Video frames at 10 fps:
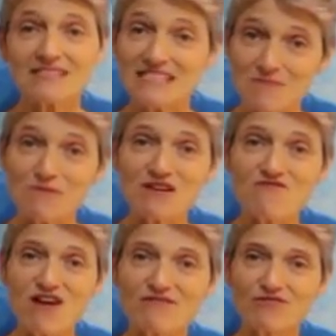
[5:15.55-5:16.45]
deeply
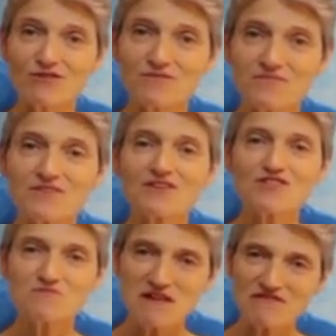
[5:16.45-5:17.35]
grateful,
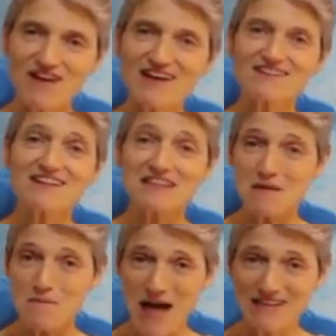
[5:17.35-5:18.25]
you may find that
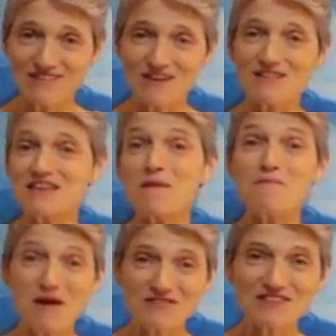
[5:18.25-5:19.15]
the
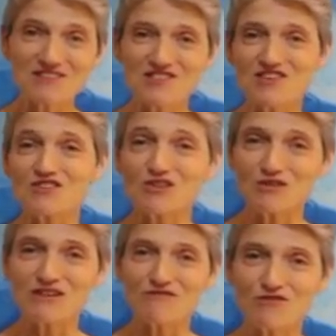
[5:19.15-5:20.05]
abundance that you're
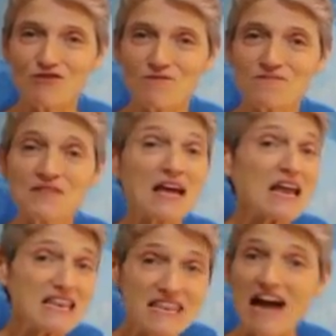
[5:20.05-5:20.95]
looking for
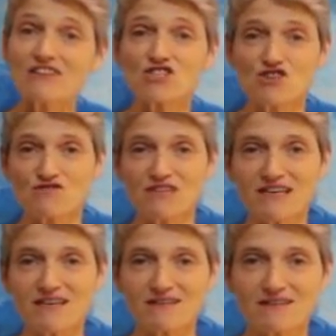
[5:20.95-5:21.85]

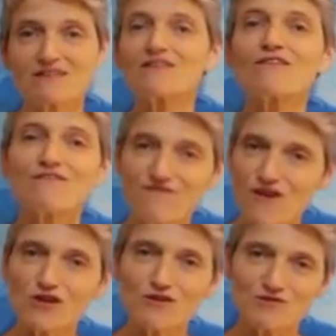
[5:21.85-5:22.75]
naturally
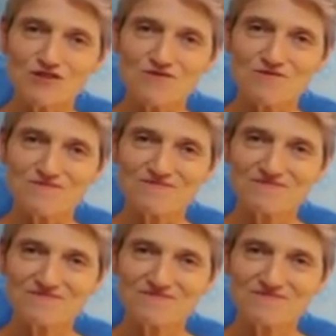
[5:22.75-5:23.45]
follows you.